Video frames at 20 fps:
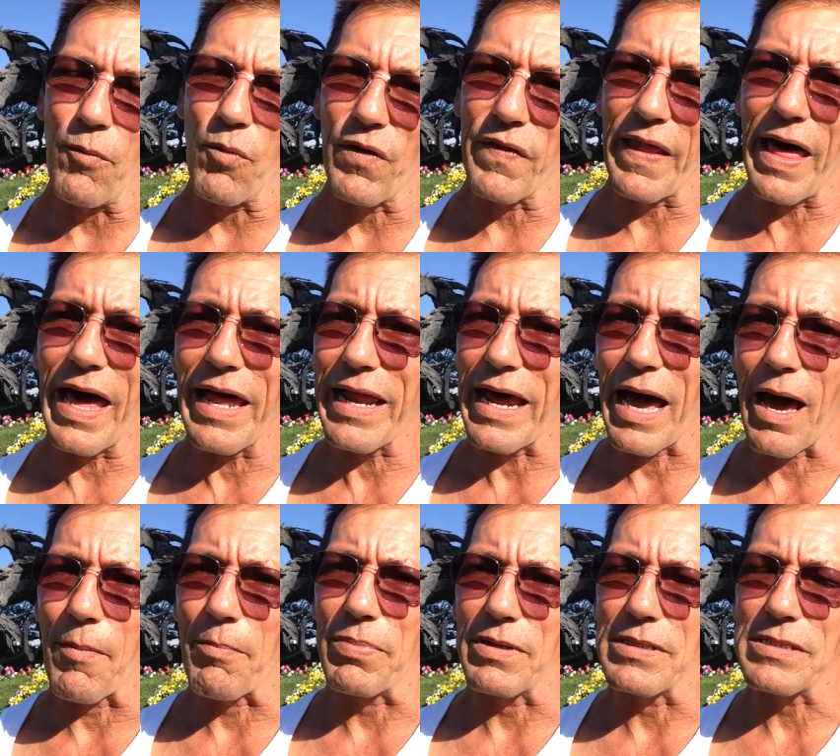When that
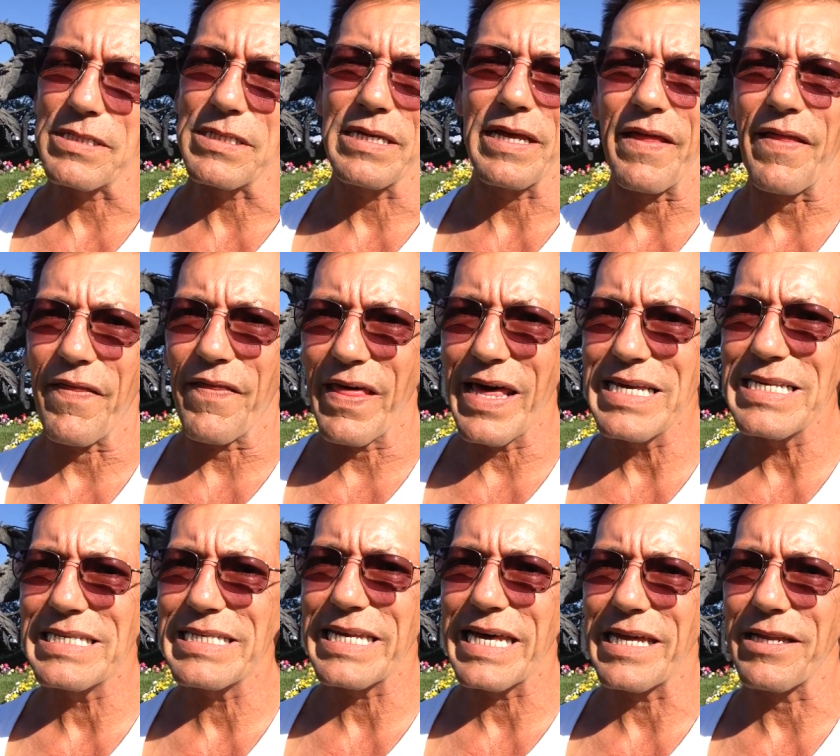happens, they
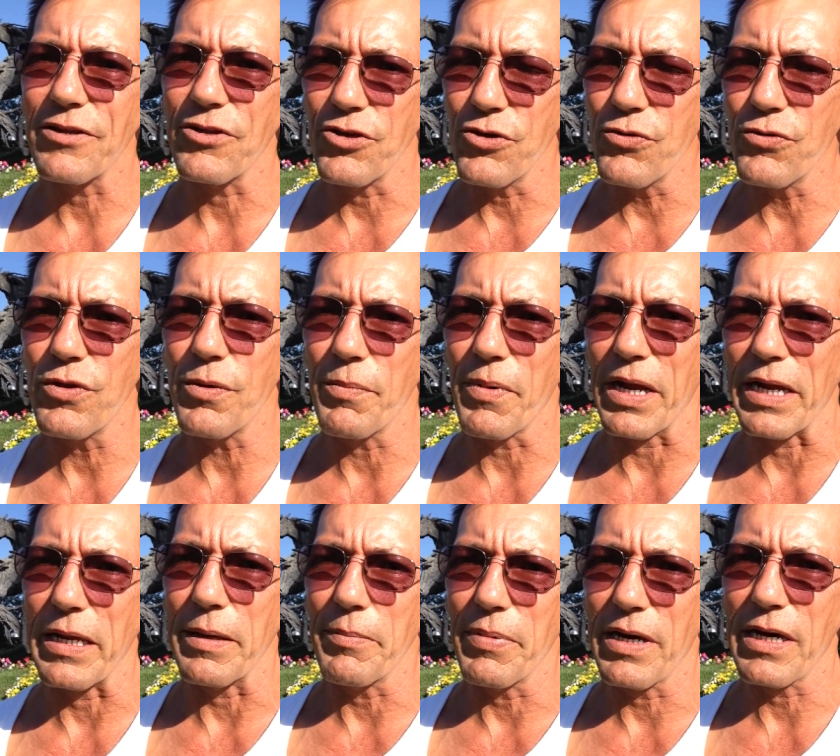send you the
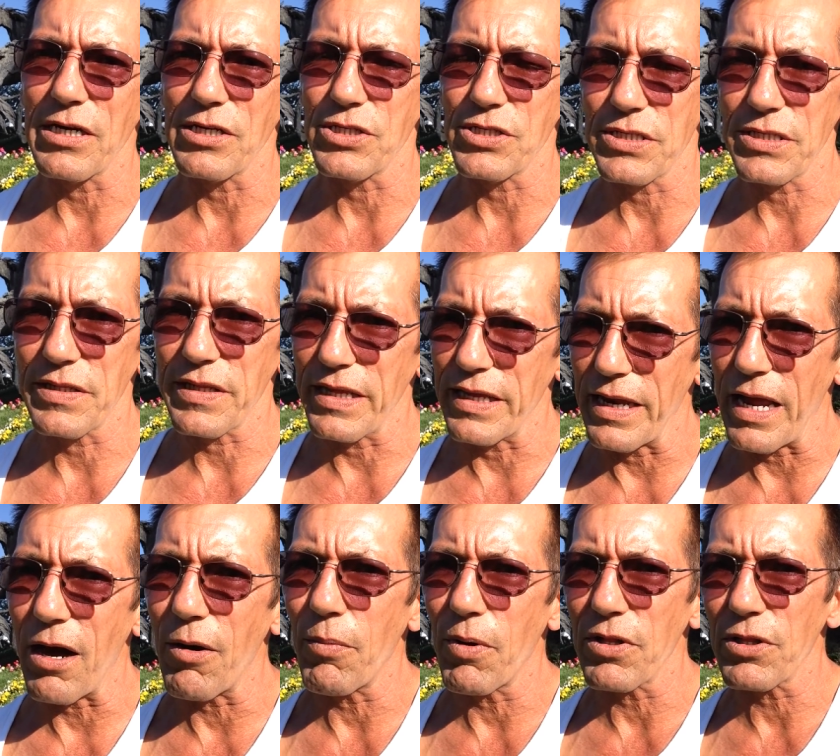money because they
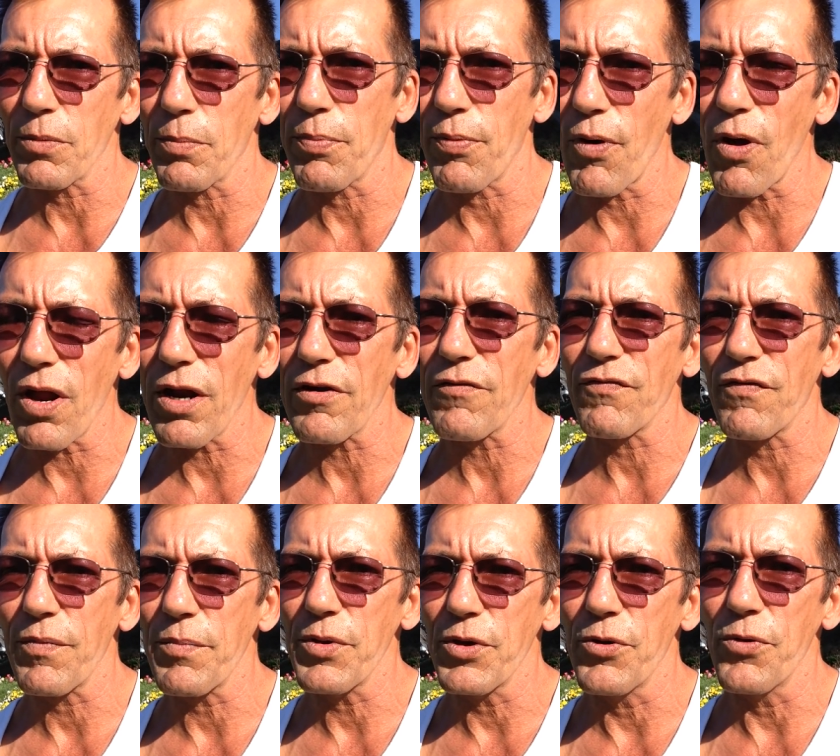now bought the product
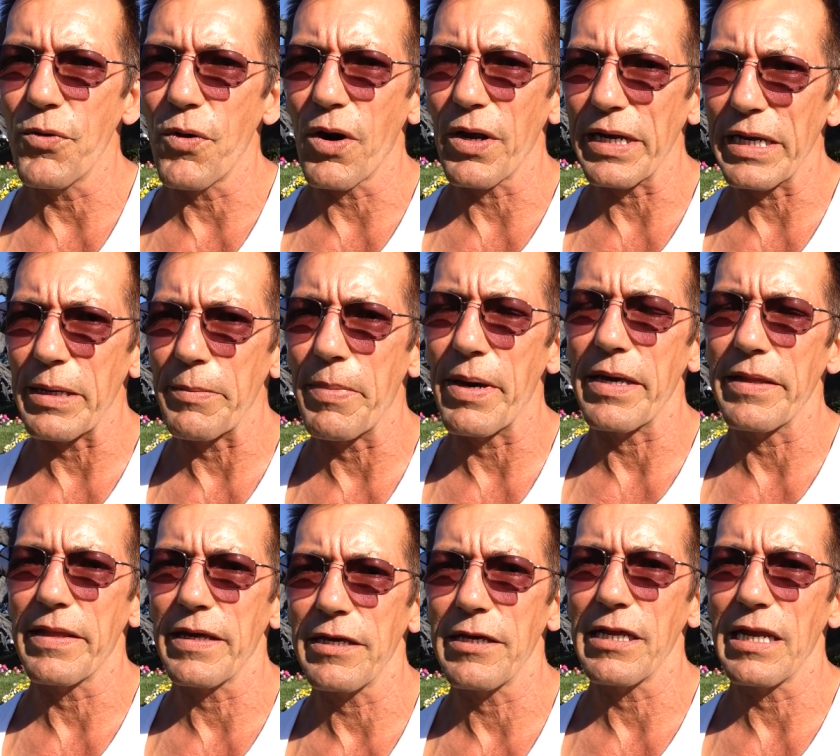from you on
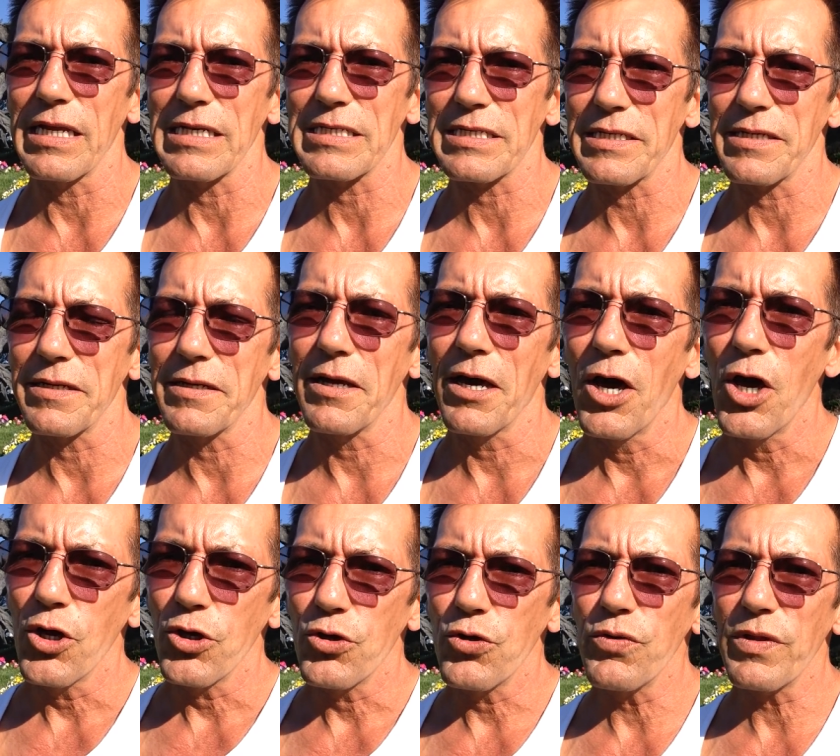eBay that you listed.
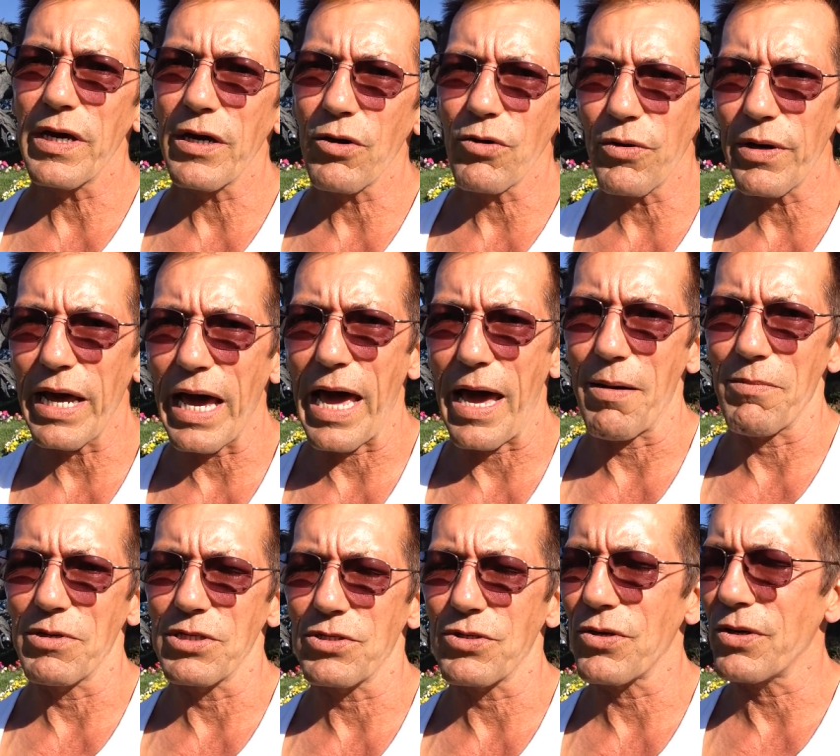You then go to
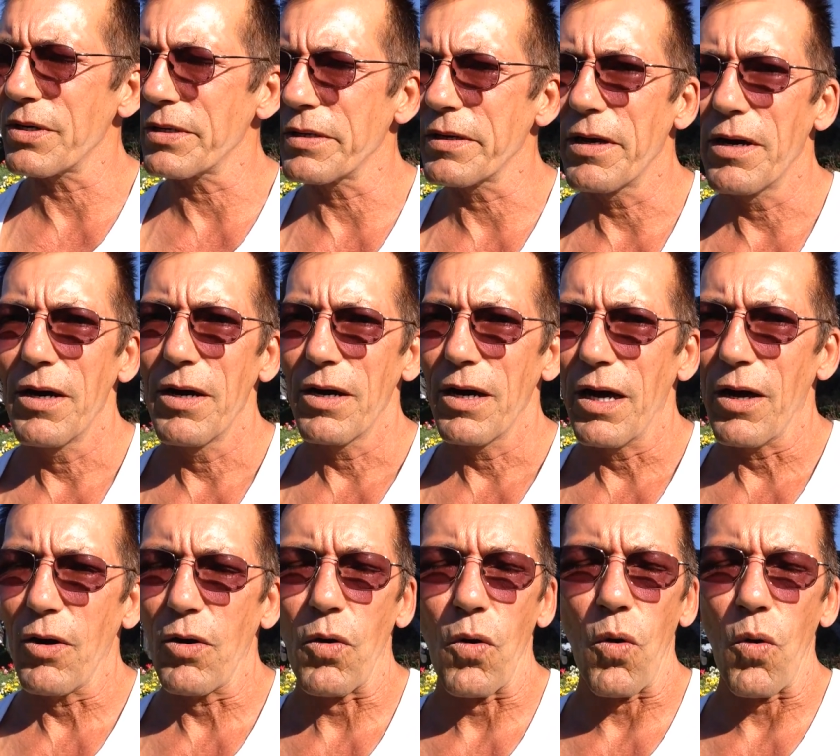Amazon,
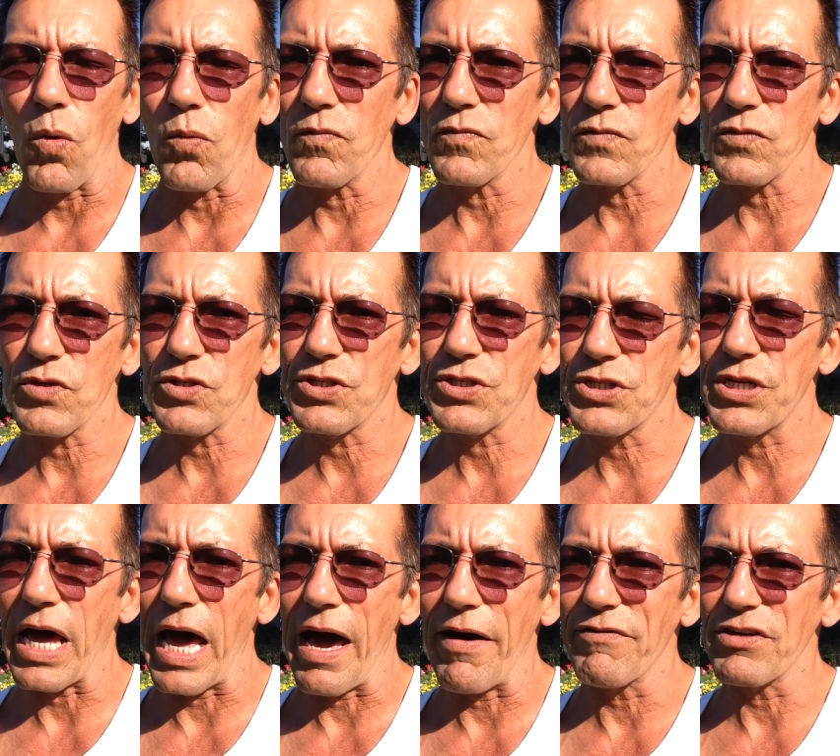
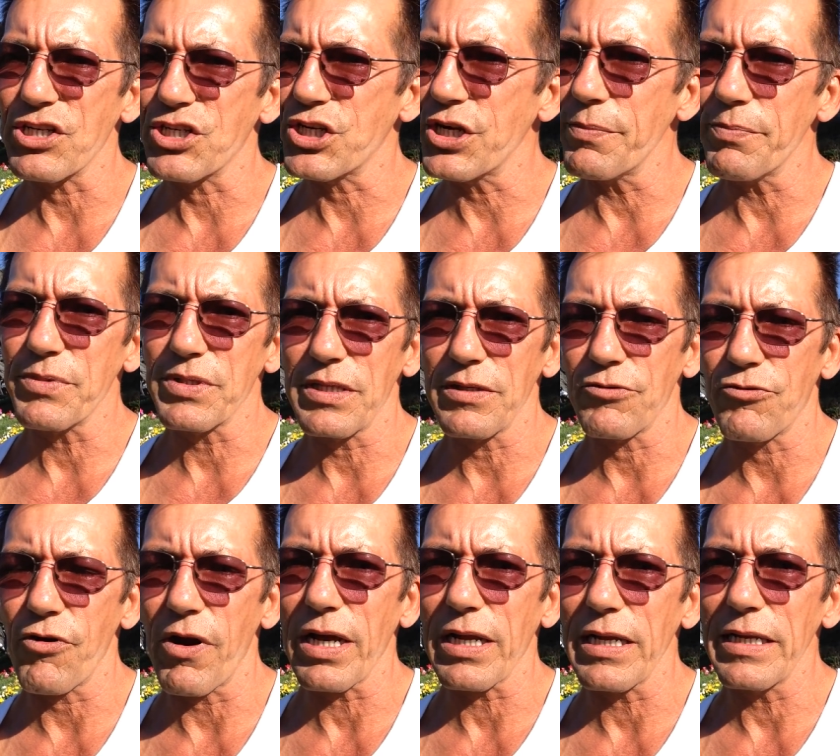have it shipped
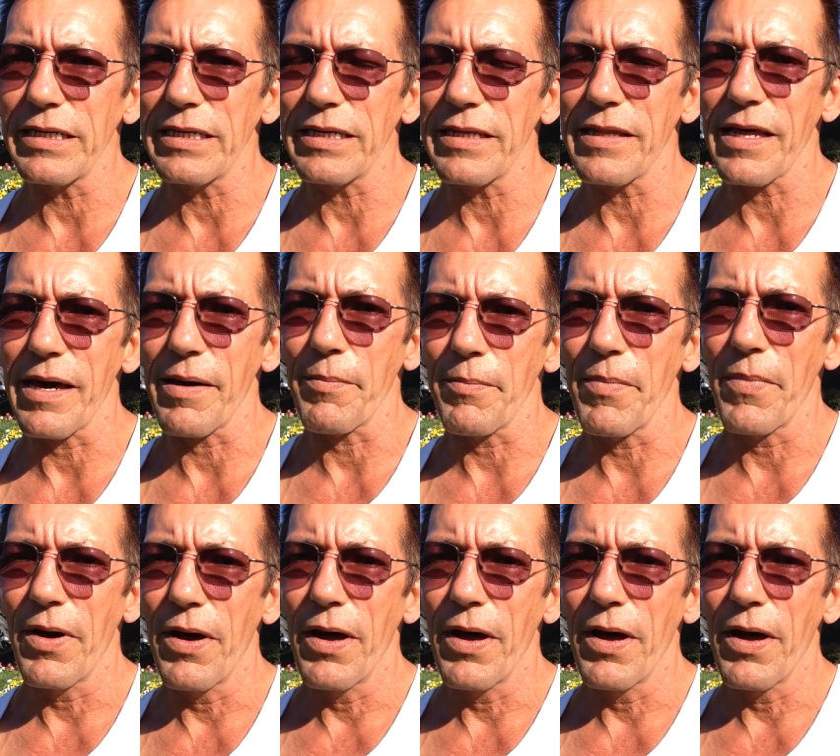directly to them